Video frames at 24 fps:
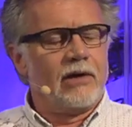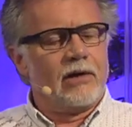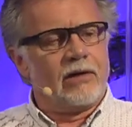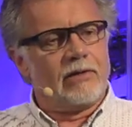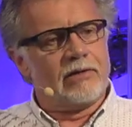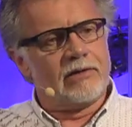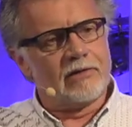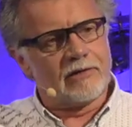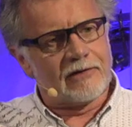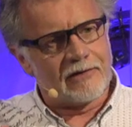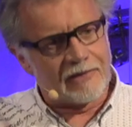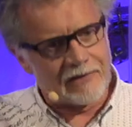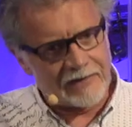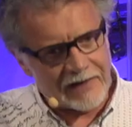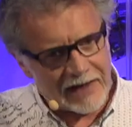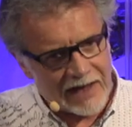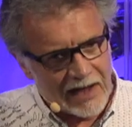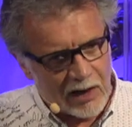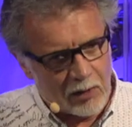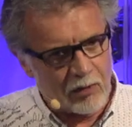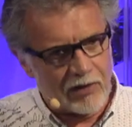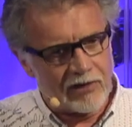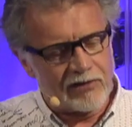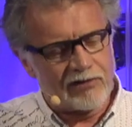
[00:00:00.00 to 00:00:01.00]
The
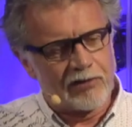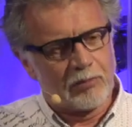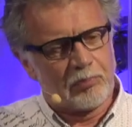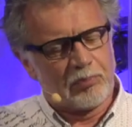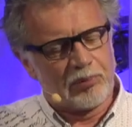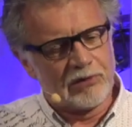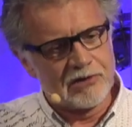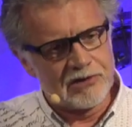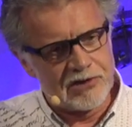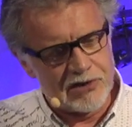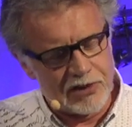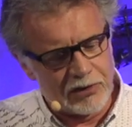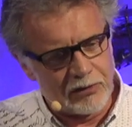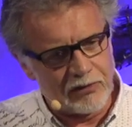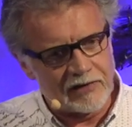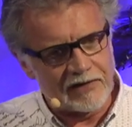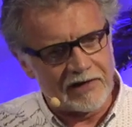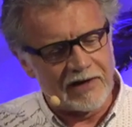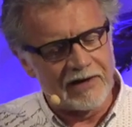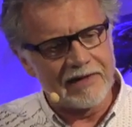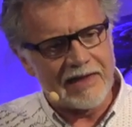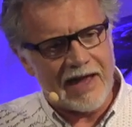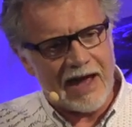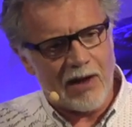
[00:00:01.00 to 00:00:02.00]
secret to
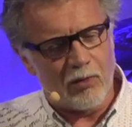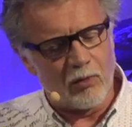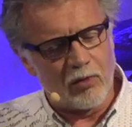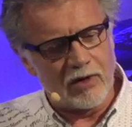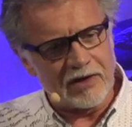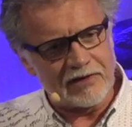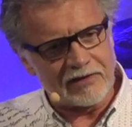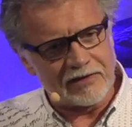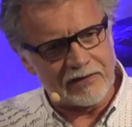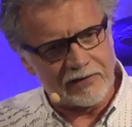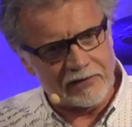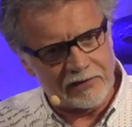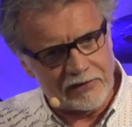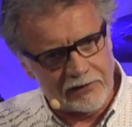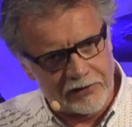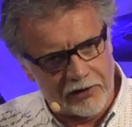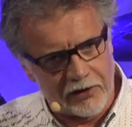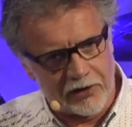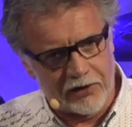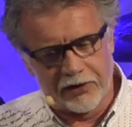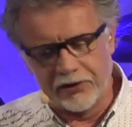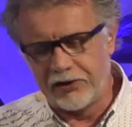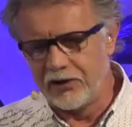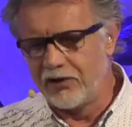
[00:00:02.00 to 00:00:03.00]
producing that which is
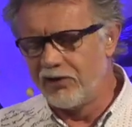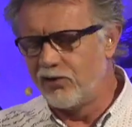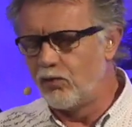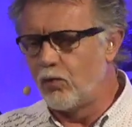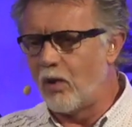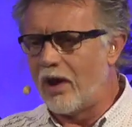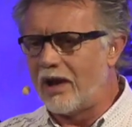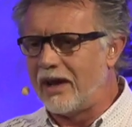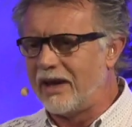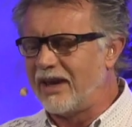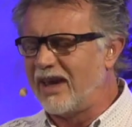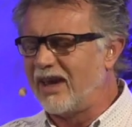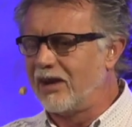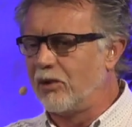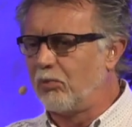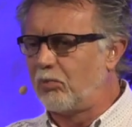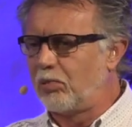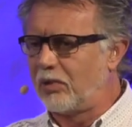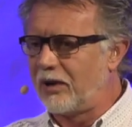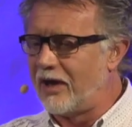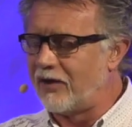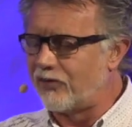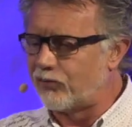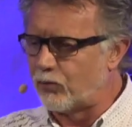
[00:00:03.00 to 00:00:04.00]
good and dwelling in a
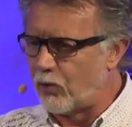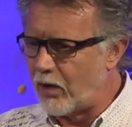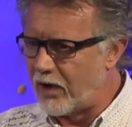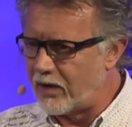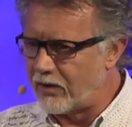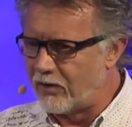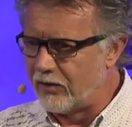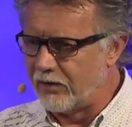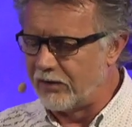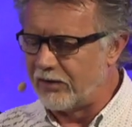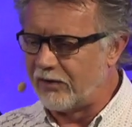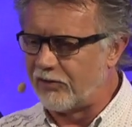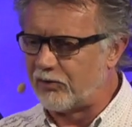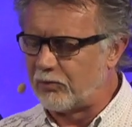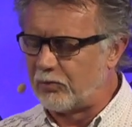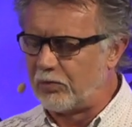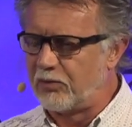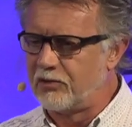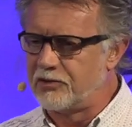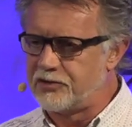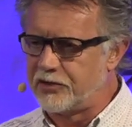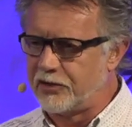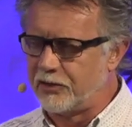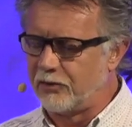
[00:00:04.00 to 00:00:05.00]
place where good is
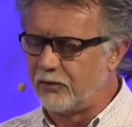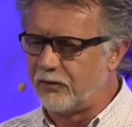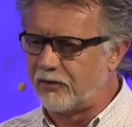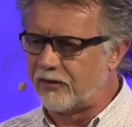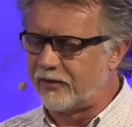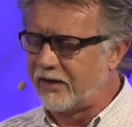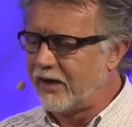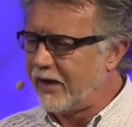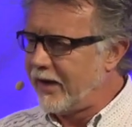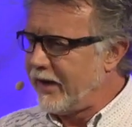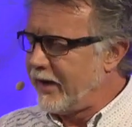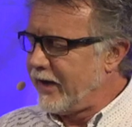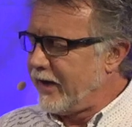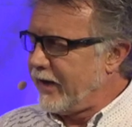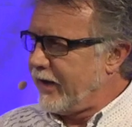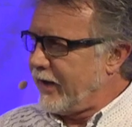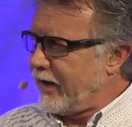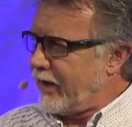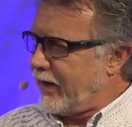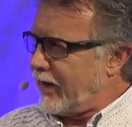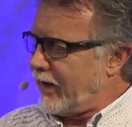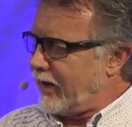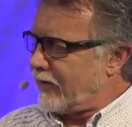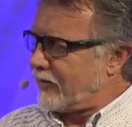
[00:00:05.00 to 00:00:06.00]
produced
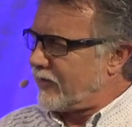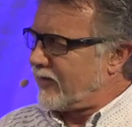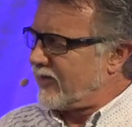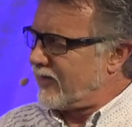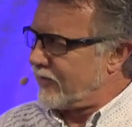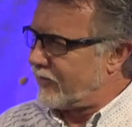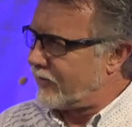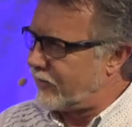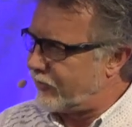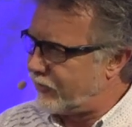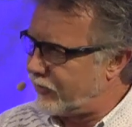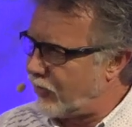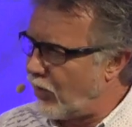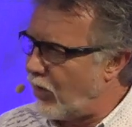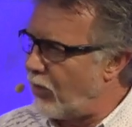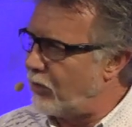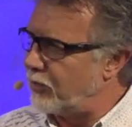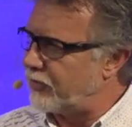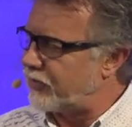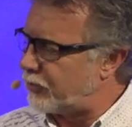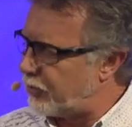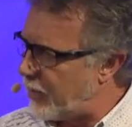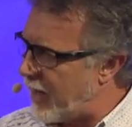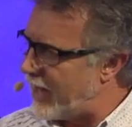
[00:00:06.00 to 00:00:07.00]
is to stop
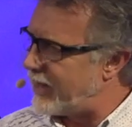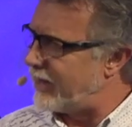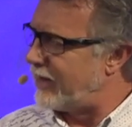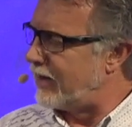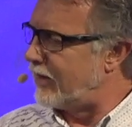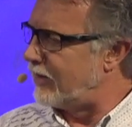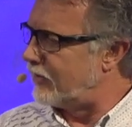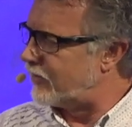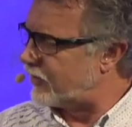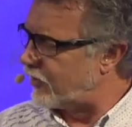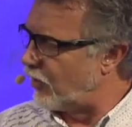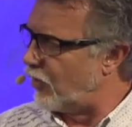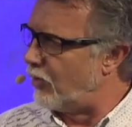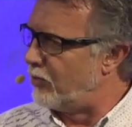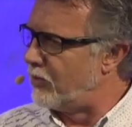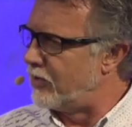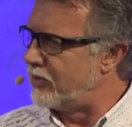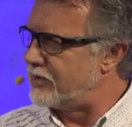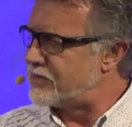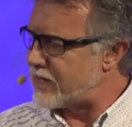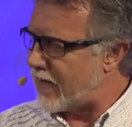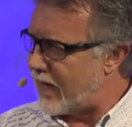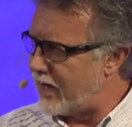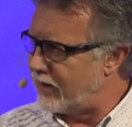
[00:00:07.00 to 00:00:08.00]
spending so
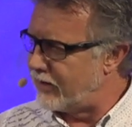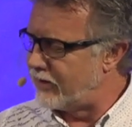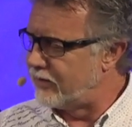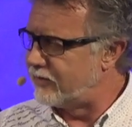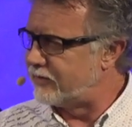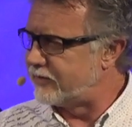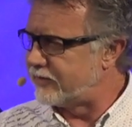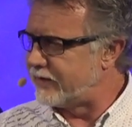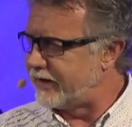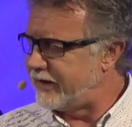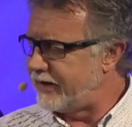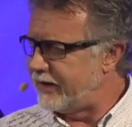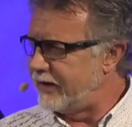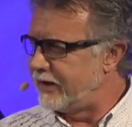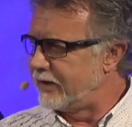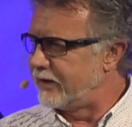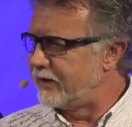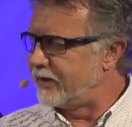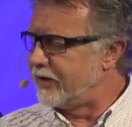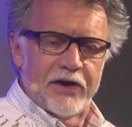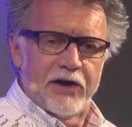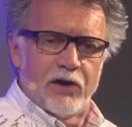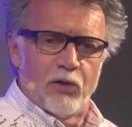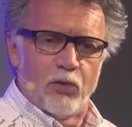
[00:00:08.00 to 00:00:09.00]
much energy
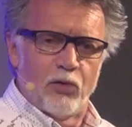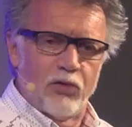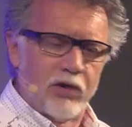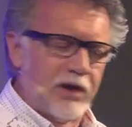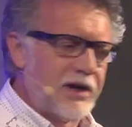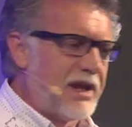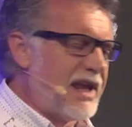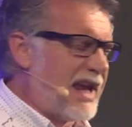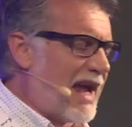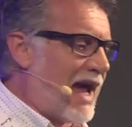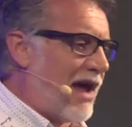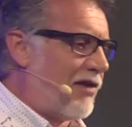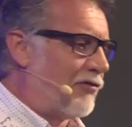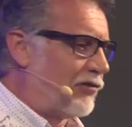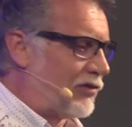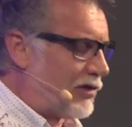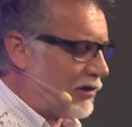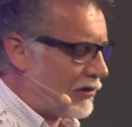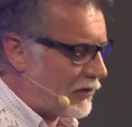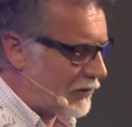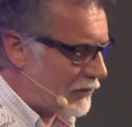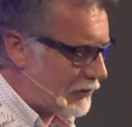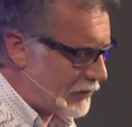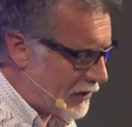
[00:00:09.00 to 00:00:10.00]
running after
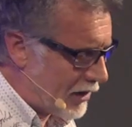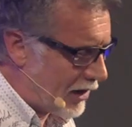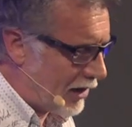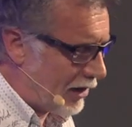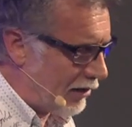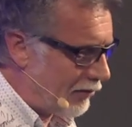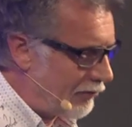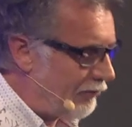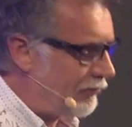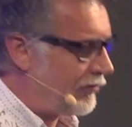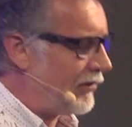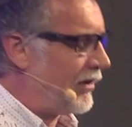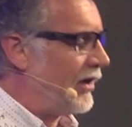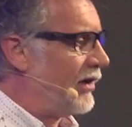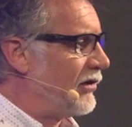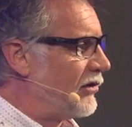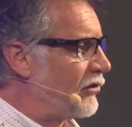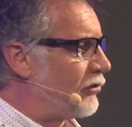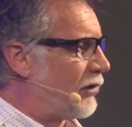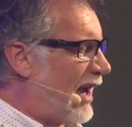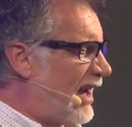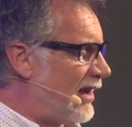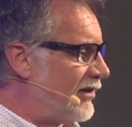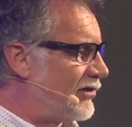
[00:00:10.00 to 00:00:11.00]
stuff and
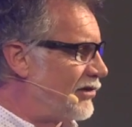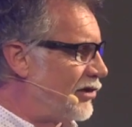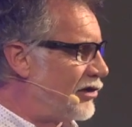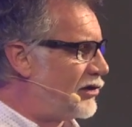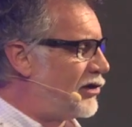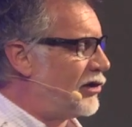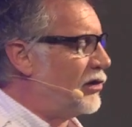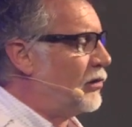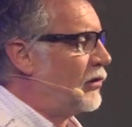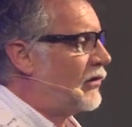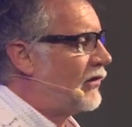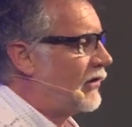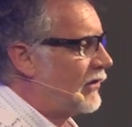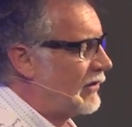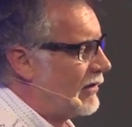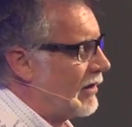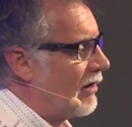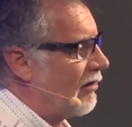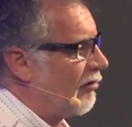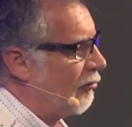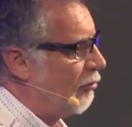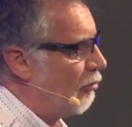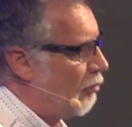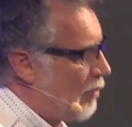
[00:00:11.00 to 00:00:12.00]
trying to do
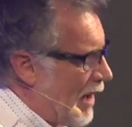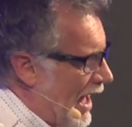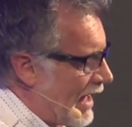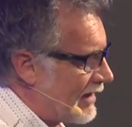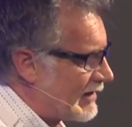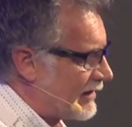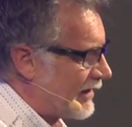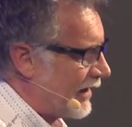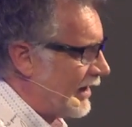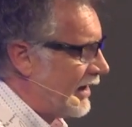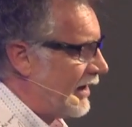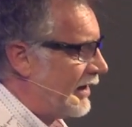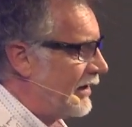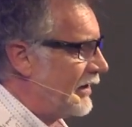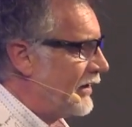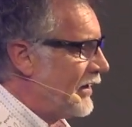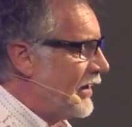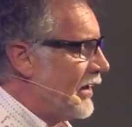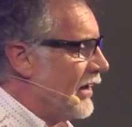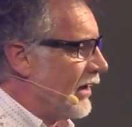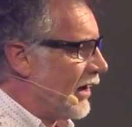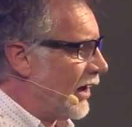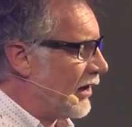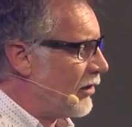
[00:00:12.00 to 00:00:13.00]
stuff better
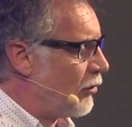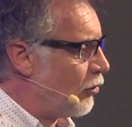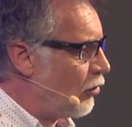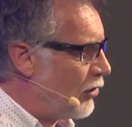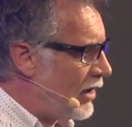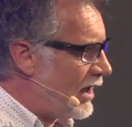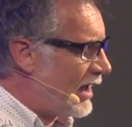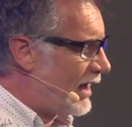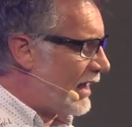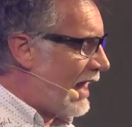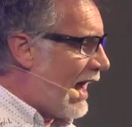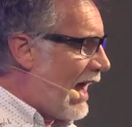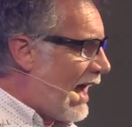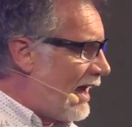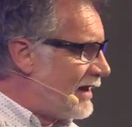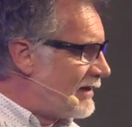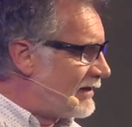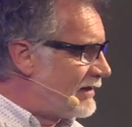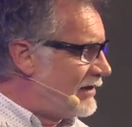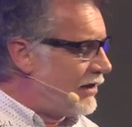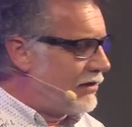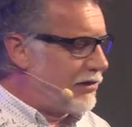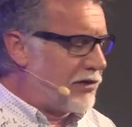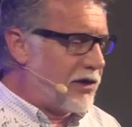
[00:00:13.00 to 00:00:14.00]
and realize
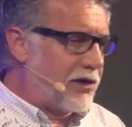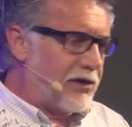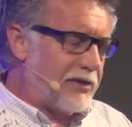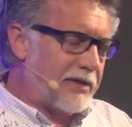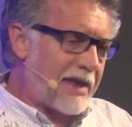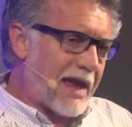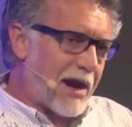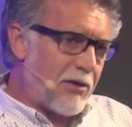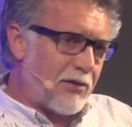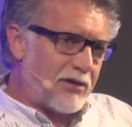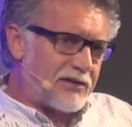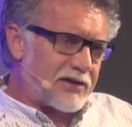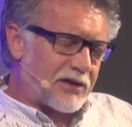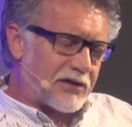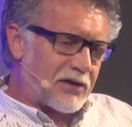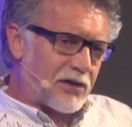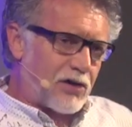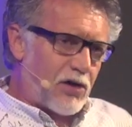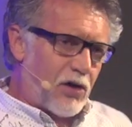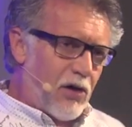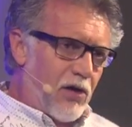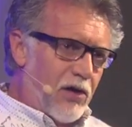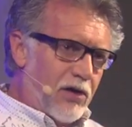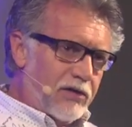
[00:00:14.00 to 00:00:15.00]
that there is a
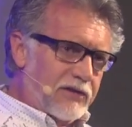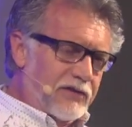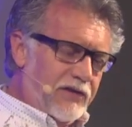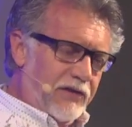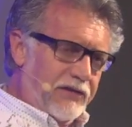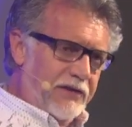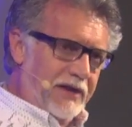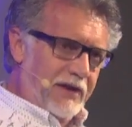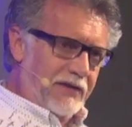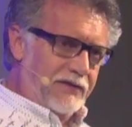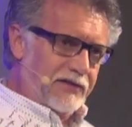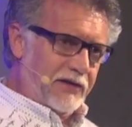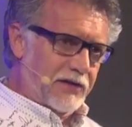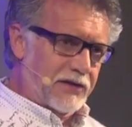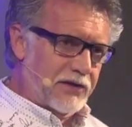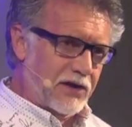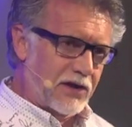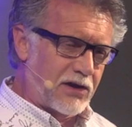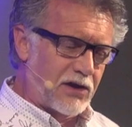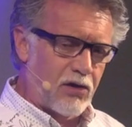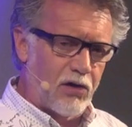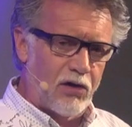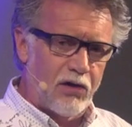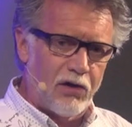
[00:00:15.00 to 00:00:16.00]
core to this, and the
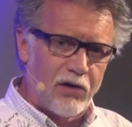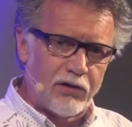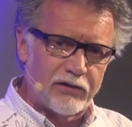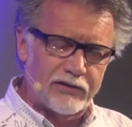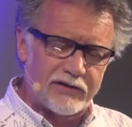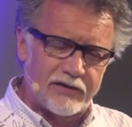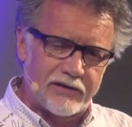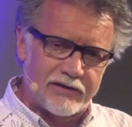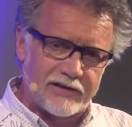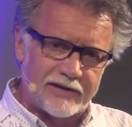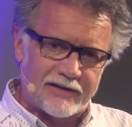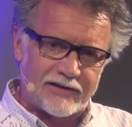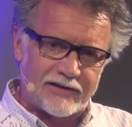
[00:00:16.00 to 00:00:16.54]
core to this